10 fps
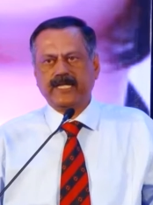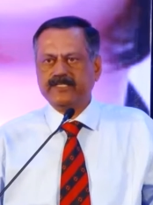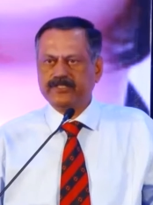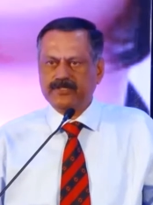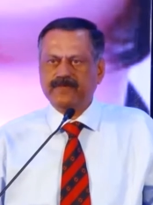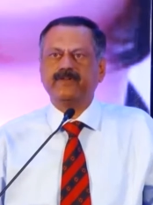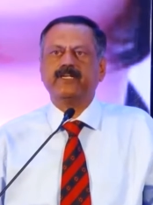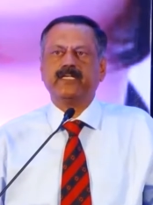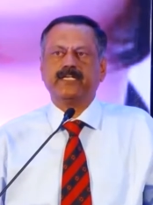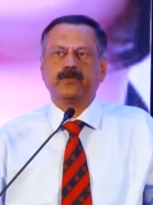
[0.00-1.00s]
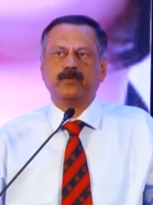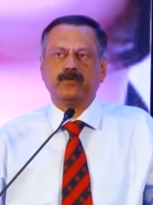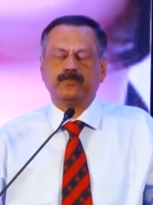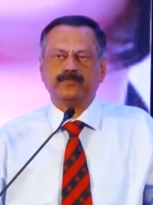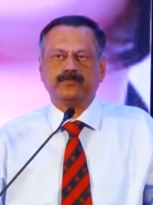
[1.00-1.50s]
I definitely
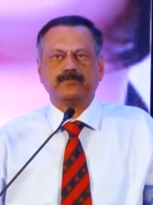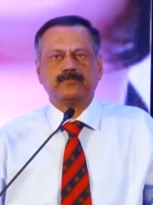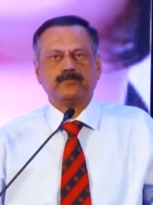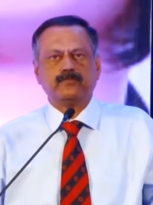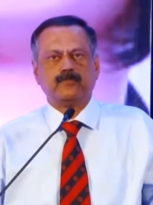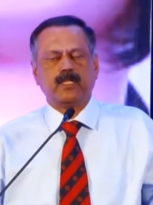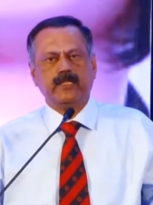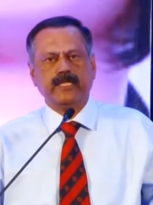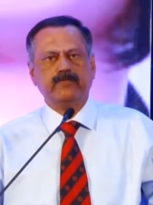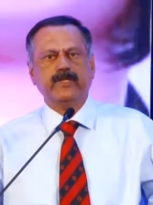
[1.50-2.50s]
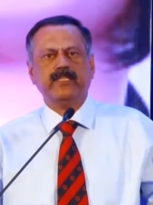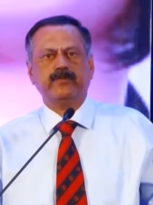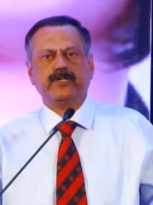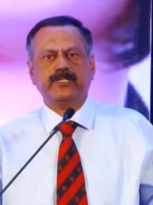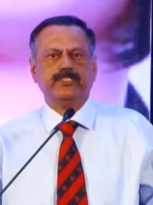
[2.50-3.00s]
know that when the
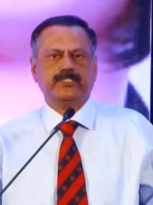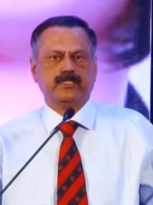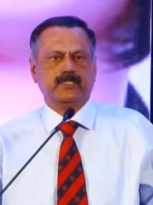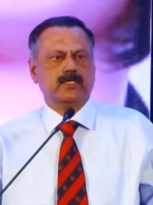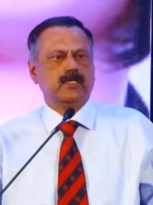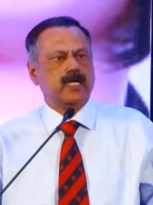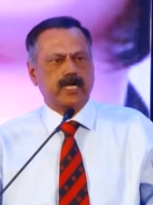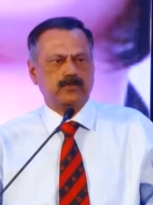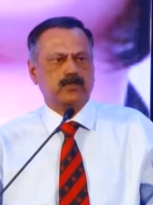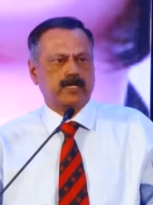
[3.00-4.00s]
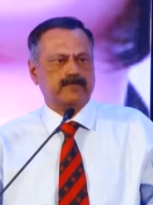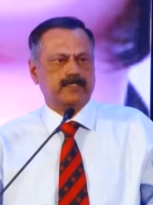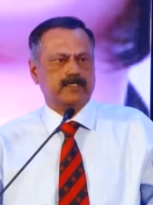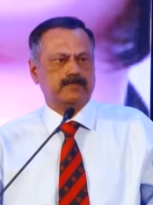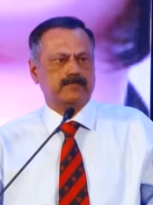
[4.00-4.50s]
British
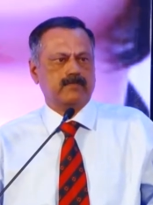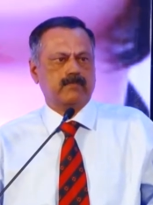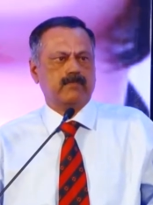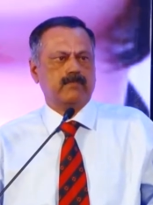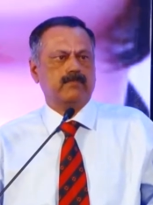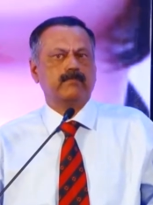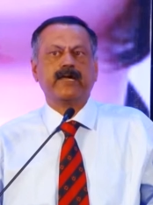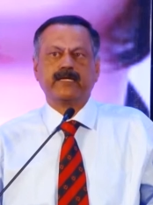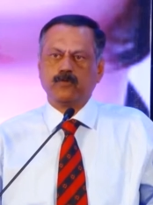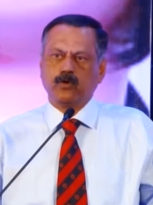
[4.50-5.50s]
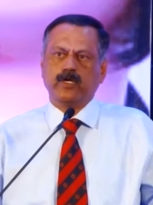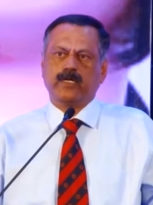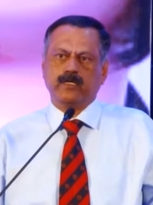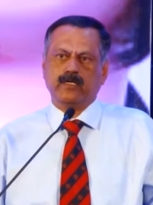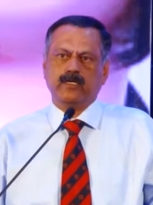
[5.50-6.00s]
cartographer McMahon
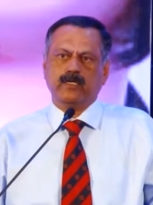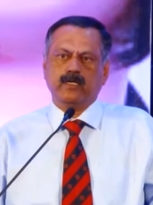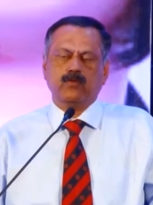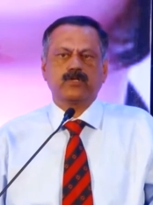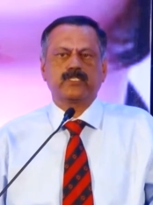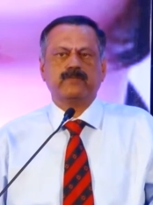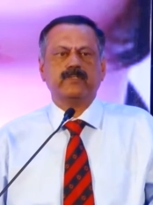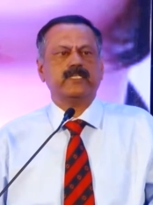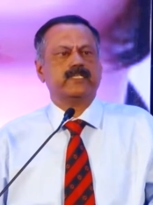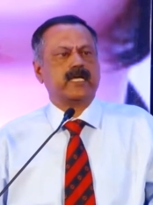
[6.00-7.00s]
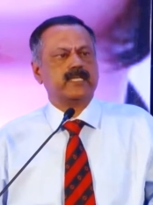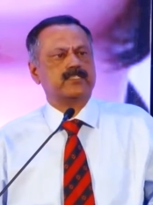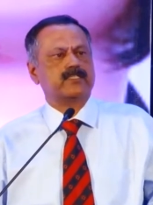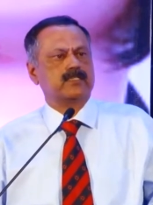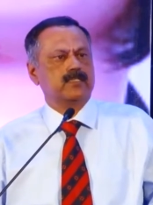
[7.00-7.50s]
was given the
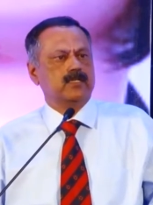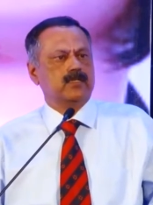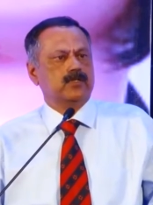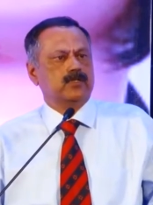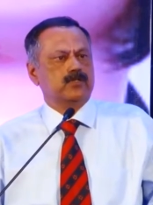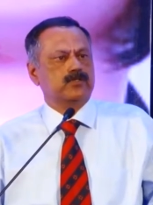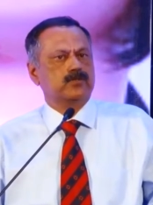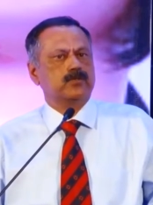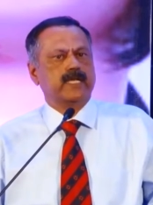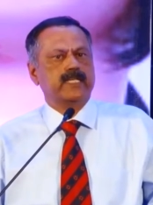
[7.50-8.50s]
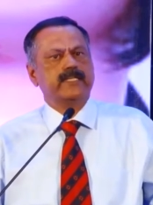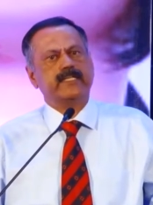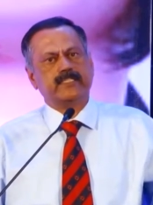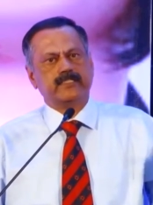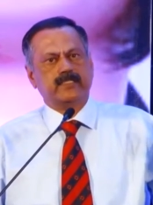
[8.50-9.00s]
task to
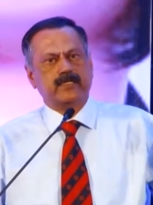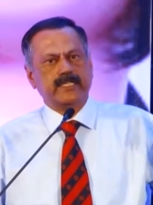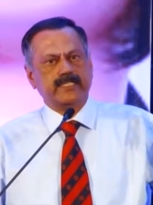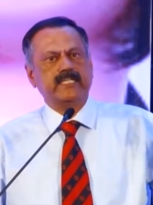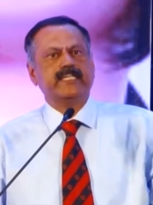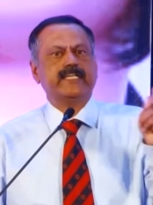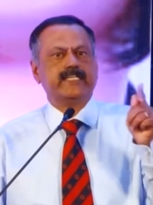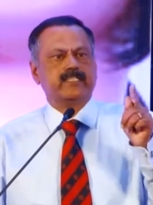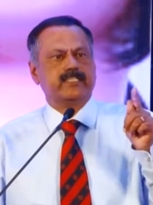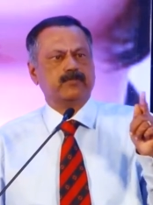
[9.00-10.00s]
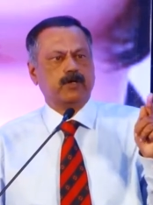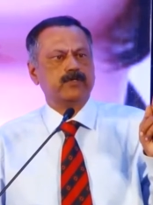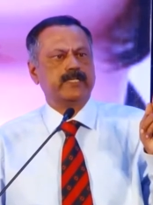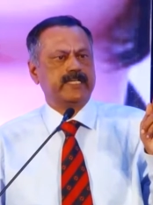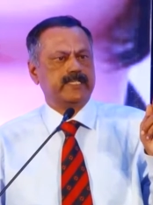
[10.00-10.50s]
delineate the
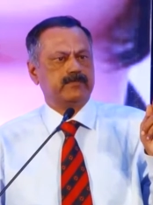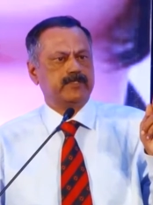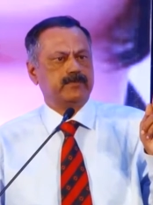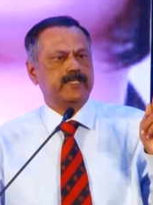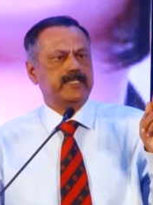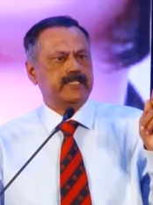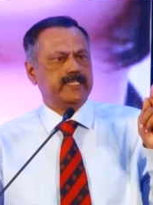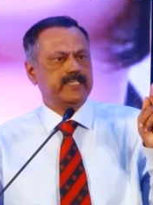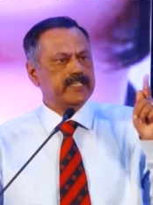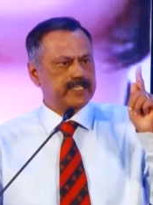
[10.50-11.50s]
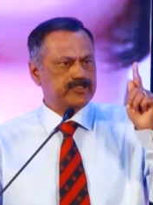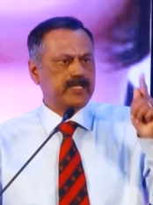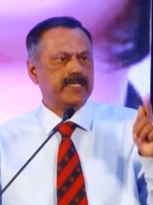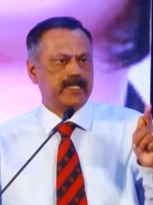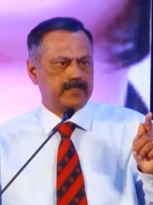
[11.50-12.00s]
boundary between India and
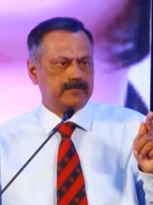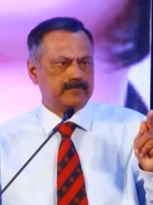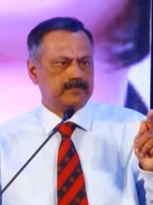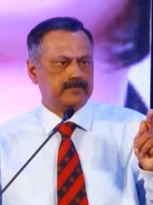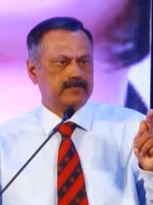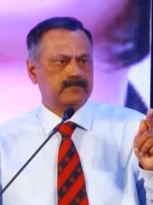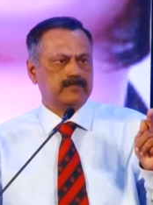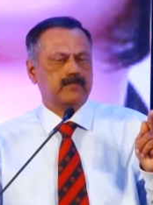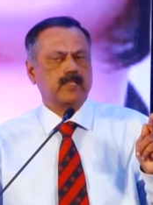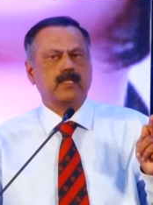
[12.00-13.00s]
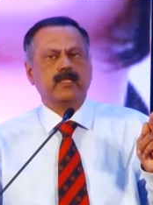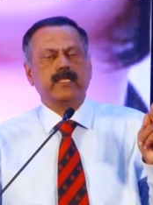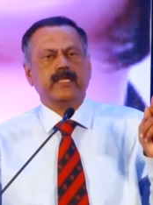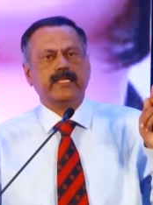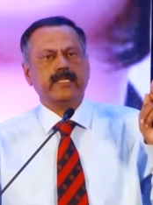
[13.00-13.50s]
China,
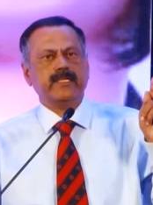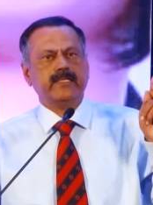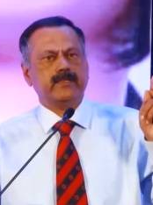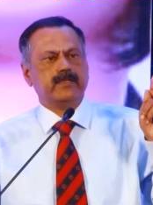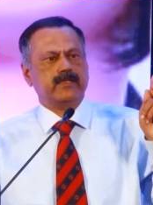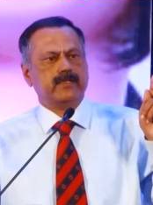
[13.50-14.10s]
he,